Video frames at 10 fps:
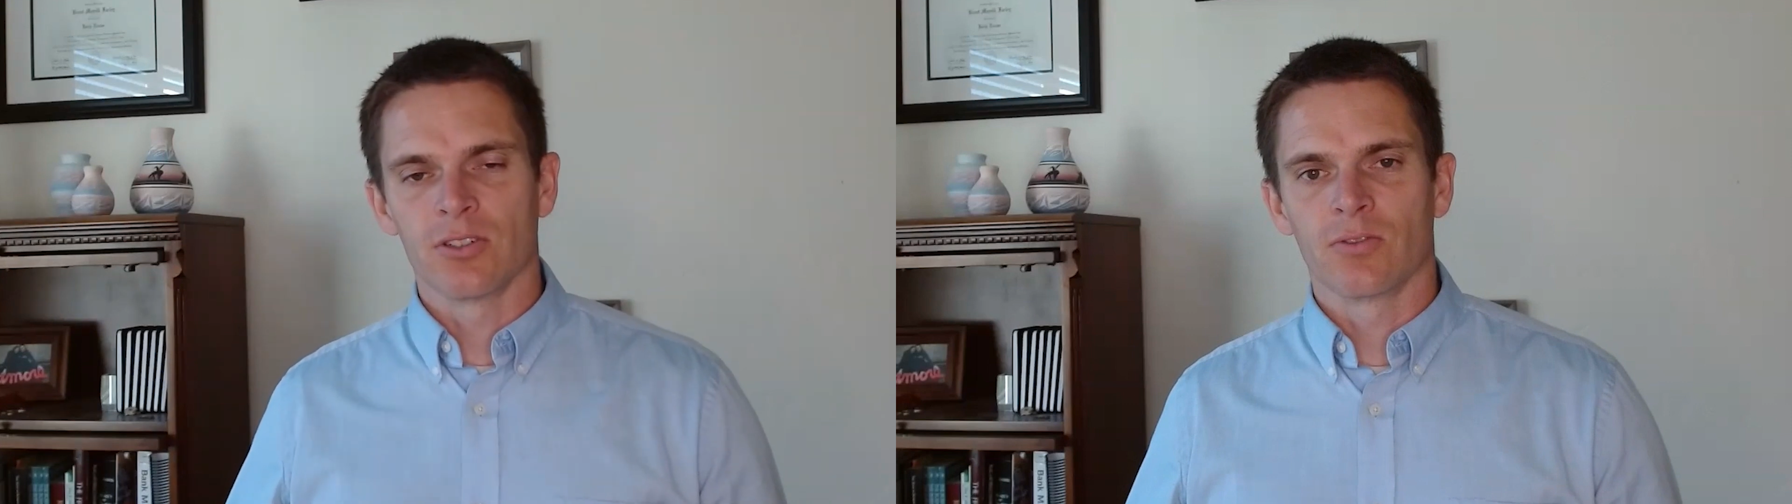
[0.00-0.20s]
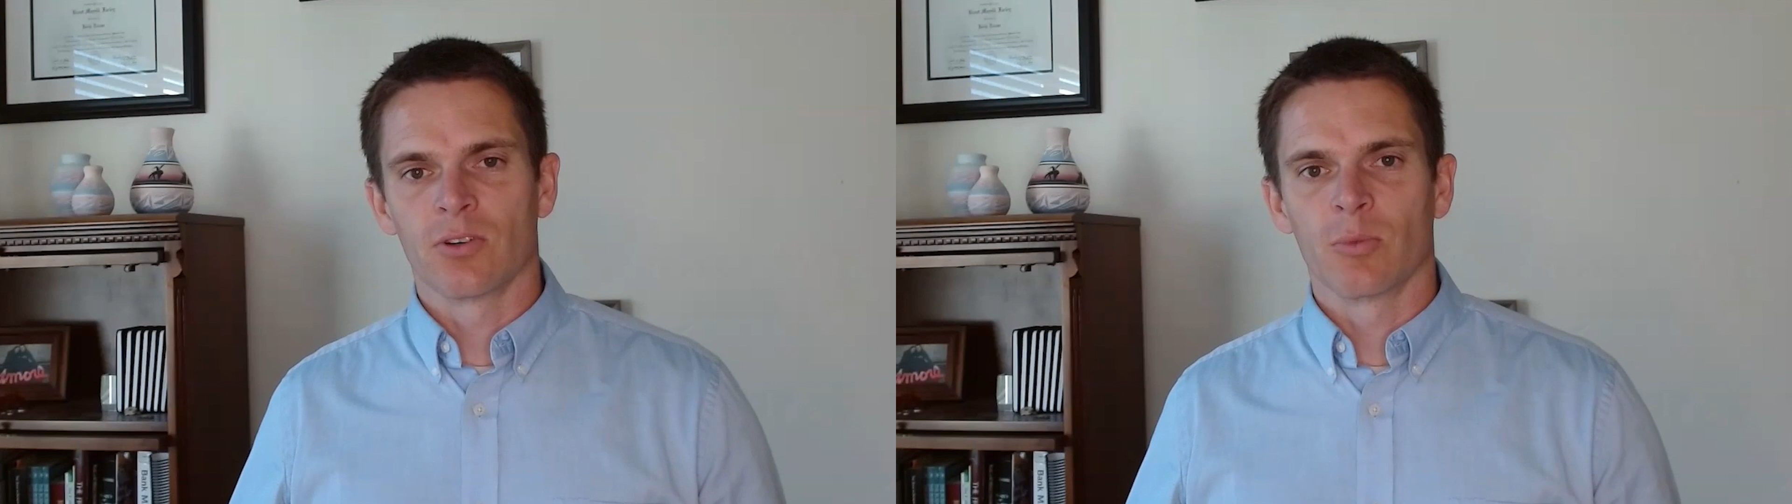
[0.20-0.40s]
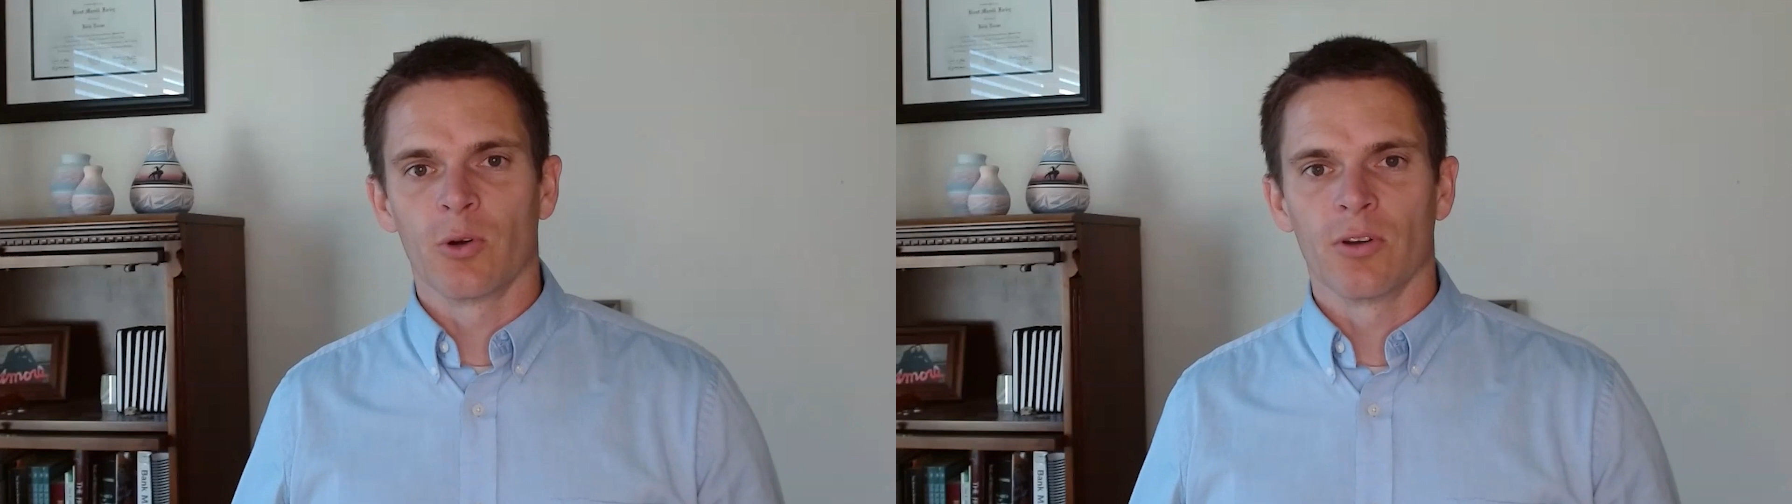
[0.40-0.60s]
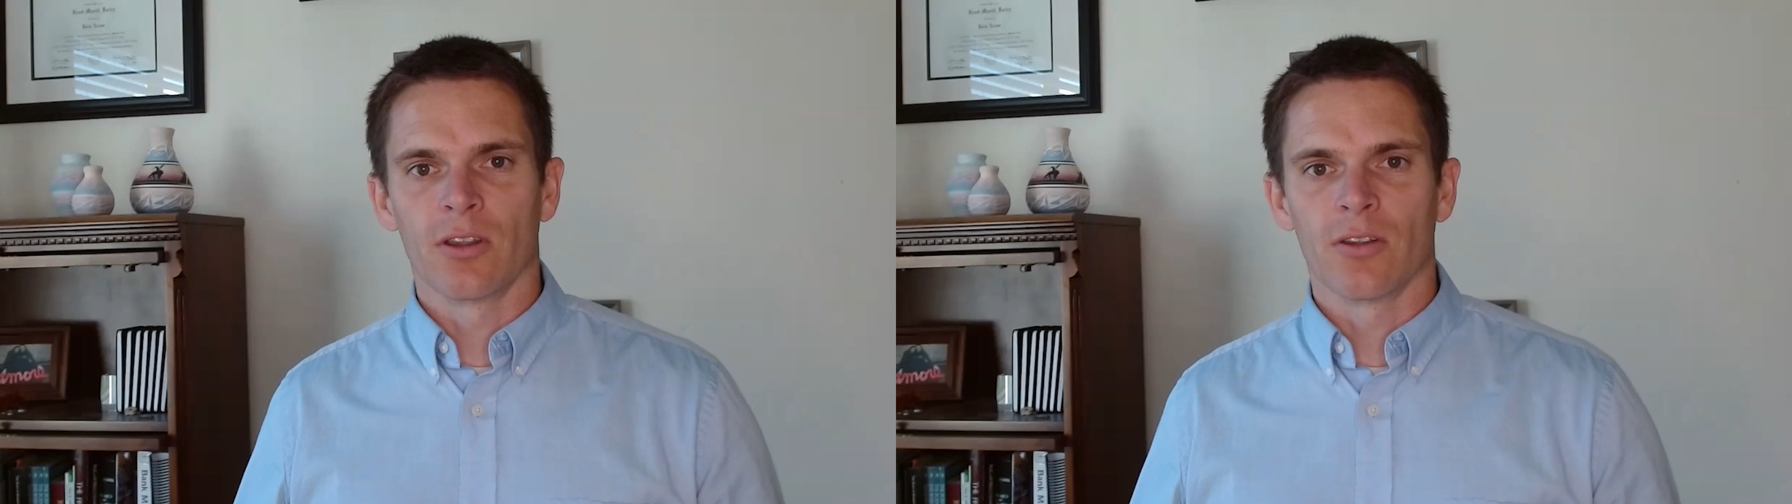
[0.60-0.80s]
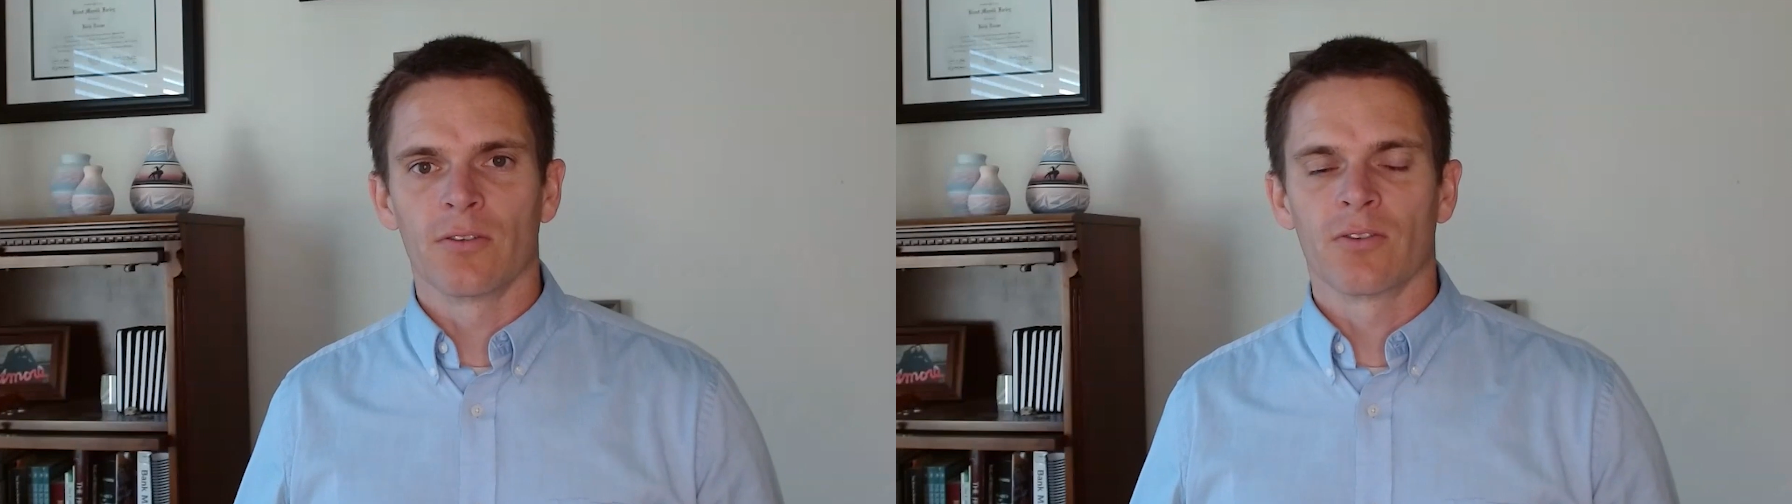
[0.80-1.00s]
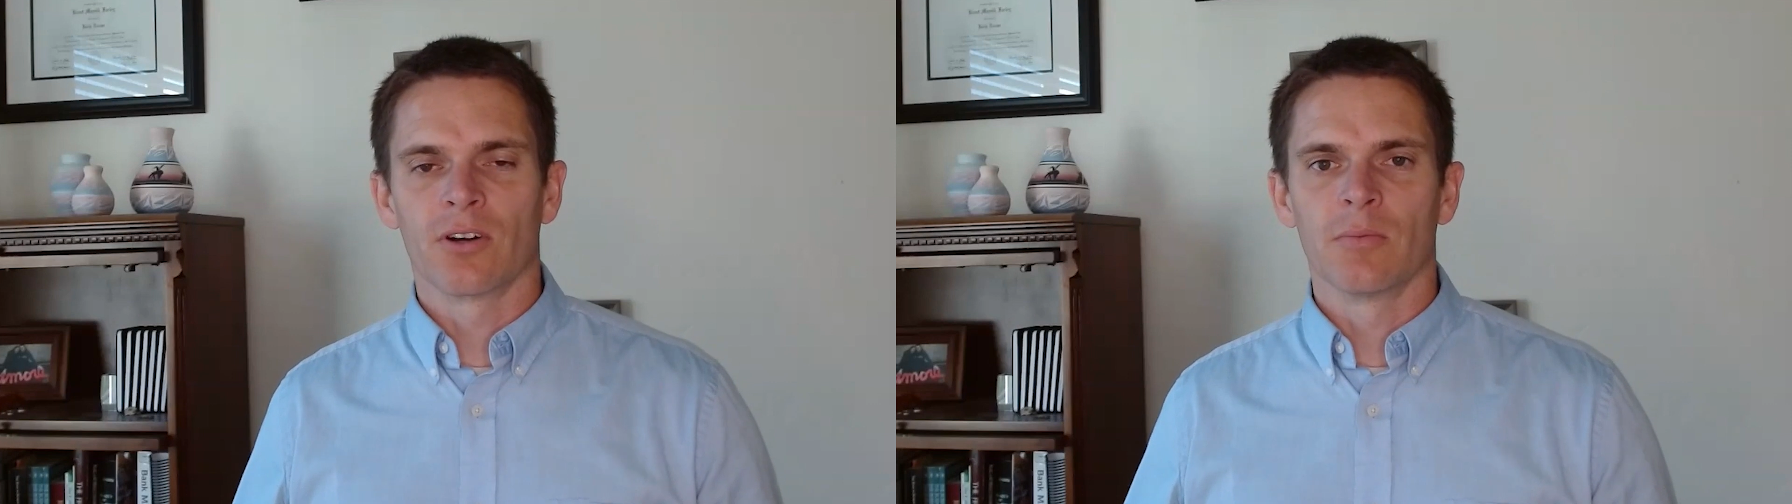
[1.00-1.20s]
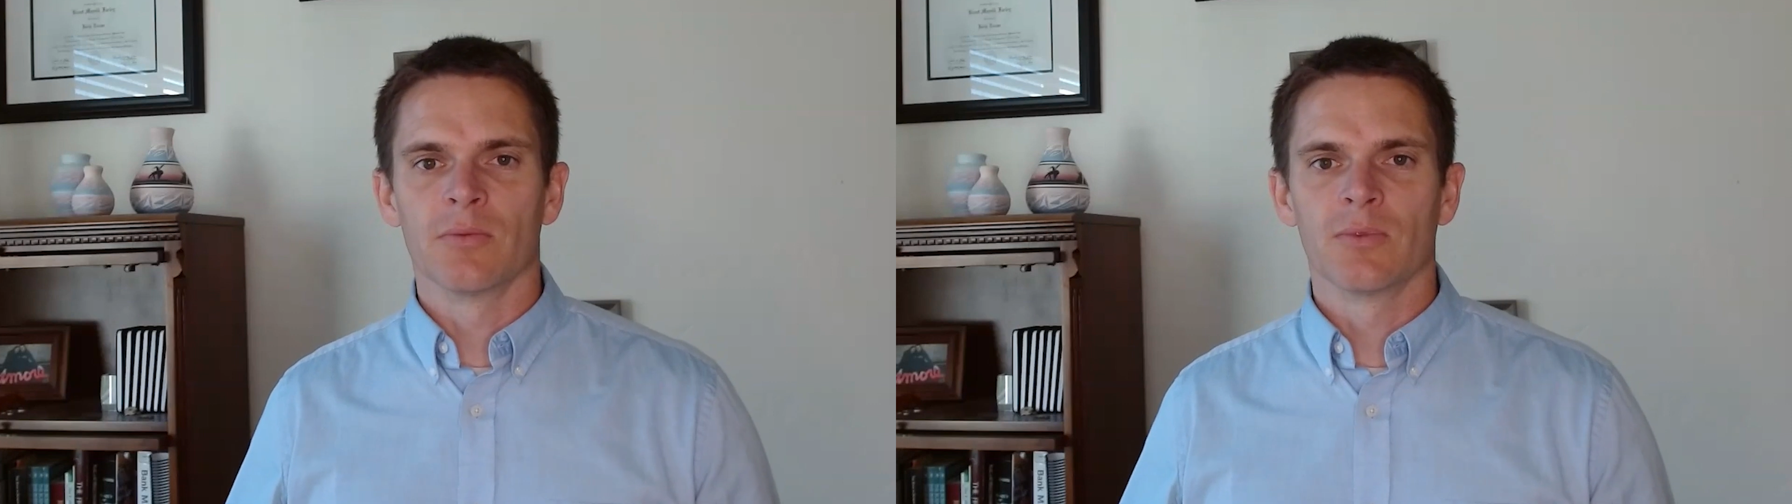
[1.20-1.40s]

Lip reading: firm or another firm,